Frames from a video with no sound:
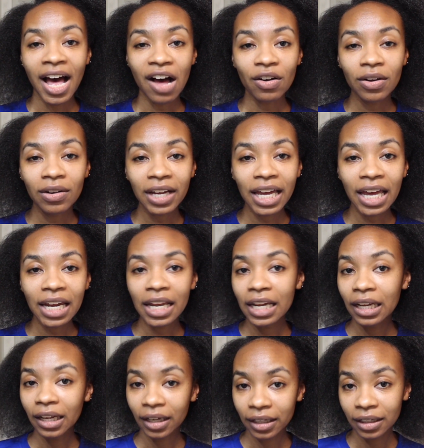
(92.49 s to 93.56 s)
I'll go ahead
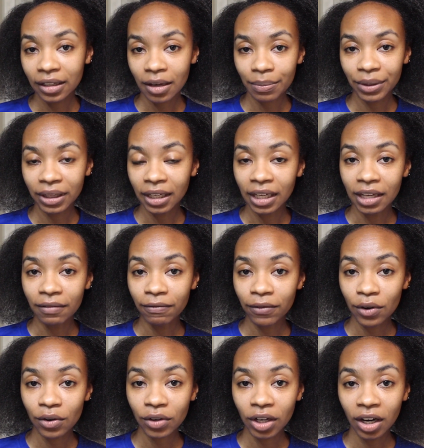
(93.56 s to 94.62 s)
and link up in the
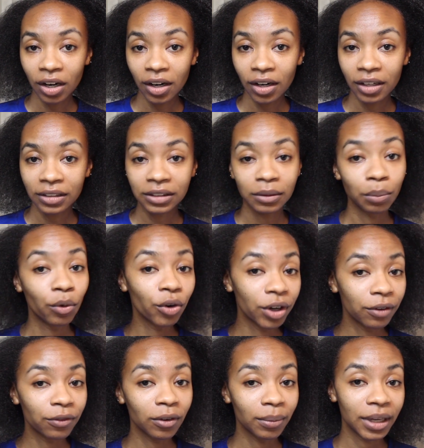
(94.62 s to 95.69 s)
info cards more
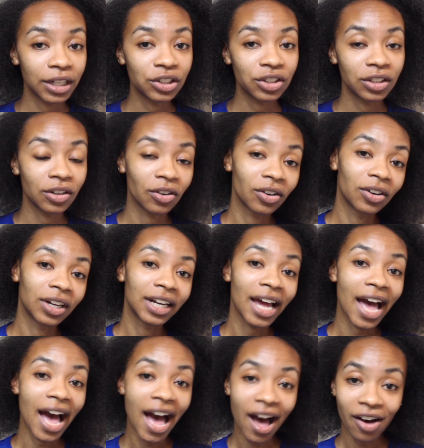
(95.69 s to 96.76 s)
information on
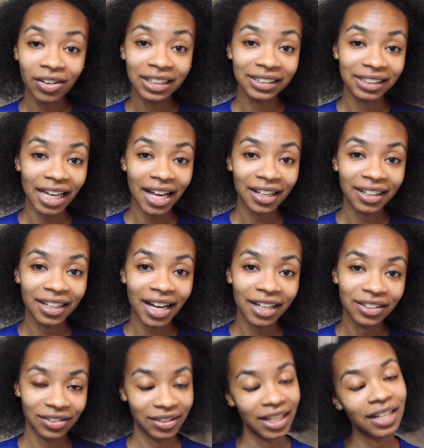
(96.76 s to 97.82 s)
how exactly I
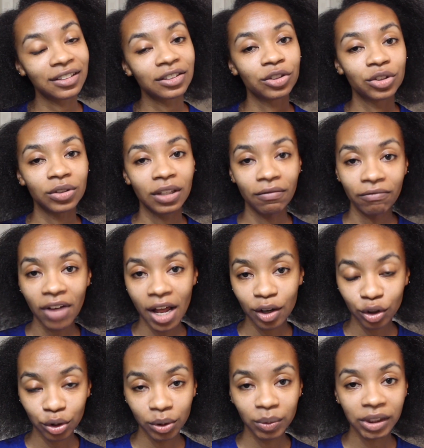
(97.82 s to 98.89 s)
do that, so you can
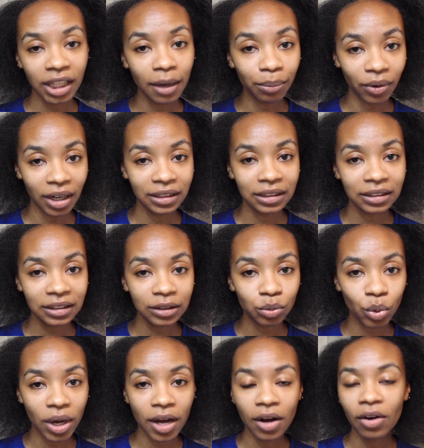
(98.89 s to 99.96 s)
follow through with that process as
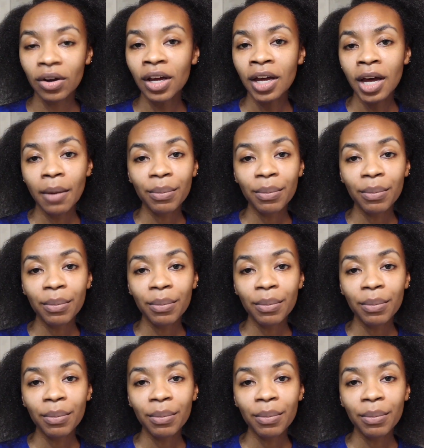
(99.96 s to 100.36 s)
well.